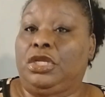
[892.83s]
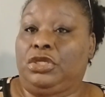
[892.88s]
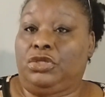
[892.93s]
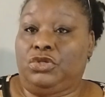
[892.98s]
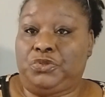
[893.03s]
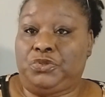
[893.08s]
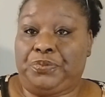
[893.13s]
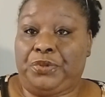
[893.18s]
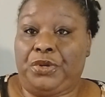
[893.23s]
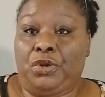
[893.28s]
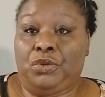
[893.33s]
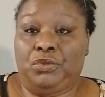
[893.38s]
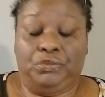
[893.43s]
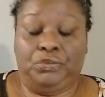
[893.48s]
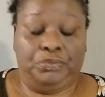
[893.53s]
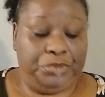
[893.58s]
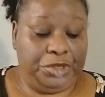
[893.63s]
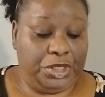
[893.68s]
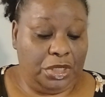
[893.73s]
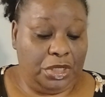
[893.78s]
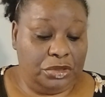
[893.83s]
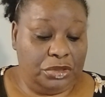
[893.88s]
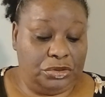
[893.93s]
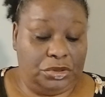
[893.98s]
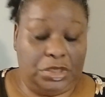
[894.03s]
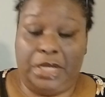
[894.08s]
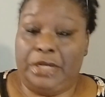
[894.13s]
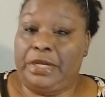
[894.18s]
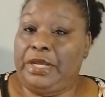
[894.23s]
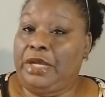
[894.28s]
use pro
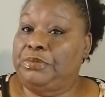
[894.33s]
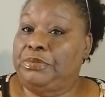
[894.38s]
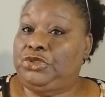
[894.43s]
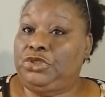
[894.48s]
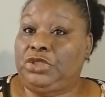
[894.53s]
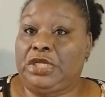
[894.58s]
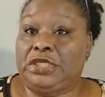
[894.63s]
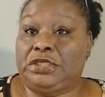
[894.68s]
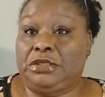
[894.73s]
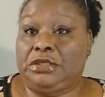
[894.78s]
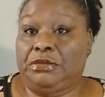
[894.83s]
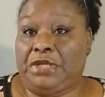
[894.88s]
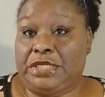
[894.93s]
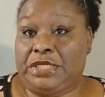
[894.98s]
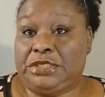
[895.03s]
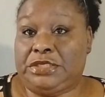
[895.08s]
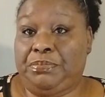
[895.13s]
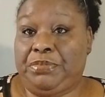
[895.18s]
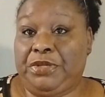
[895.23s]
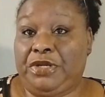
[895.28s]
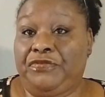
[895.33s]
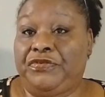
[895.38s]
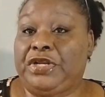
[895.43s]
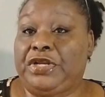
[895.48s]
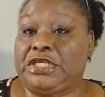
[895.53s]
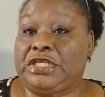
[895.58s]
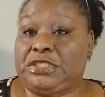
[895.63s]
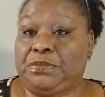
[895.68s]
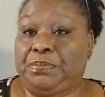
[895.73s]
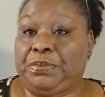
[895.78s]
because that helps you. That's the
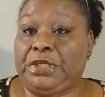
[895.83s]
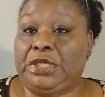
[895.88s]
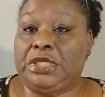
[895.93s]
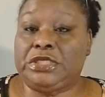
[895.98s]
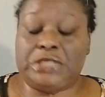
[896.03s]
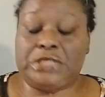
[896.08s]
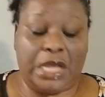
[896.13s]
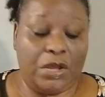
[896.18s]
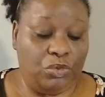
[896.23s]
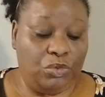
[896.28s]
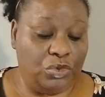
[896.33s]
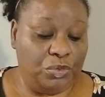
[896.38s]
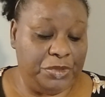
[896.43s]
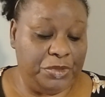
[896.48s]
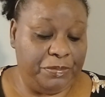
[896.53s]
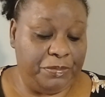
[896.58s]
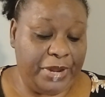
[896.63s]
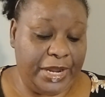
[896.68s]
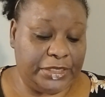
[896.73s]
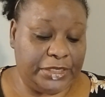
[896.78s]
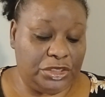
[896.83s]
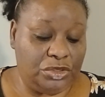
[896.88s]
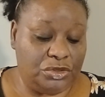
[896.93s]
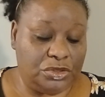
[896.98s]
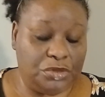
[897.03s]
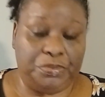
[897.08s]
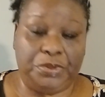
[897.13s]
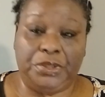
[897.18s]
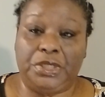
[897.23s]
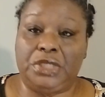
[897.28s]
benefit. That's the plus. I will be back
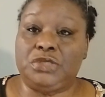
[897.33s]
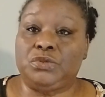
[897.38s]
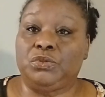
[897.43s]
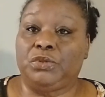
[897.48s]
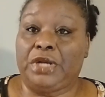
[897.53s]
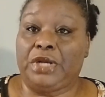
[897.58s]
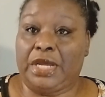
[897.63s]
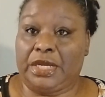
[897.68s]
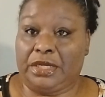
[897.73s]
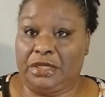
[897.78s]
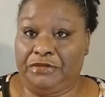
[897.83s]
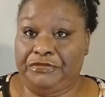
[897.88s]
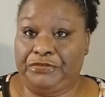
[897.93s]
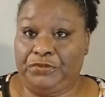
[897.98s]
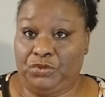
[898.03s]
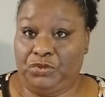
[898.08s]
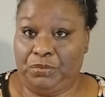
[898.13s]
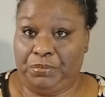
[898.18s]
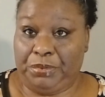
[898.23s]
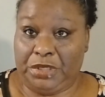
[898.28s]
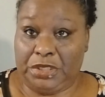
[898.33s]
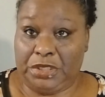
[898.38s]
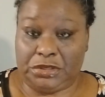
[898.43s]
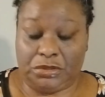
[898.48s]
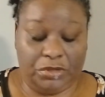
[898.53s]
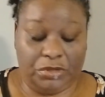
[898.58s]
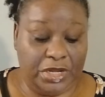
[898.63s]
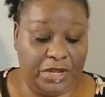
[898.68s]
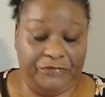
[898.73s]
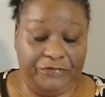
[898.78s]
using plus when I can afford
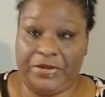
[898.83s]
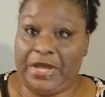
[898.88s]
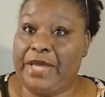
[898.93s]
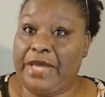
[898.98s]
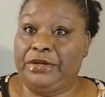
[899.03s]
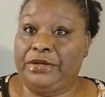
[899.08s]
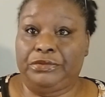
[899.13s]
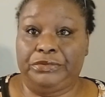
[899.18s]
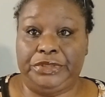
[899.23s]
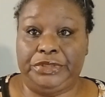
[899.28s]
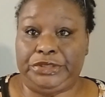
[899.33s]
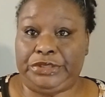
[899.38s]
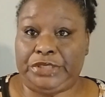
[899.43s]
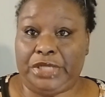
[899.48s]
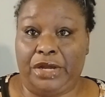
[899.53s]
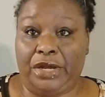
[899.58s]
plus. So Canva, I don't need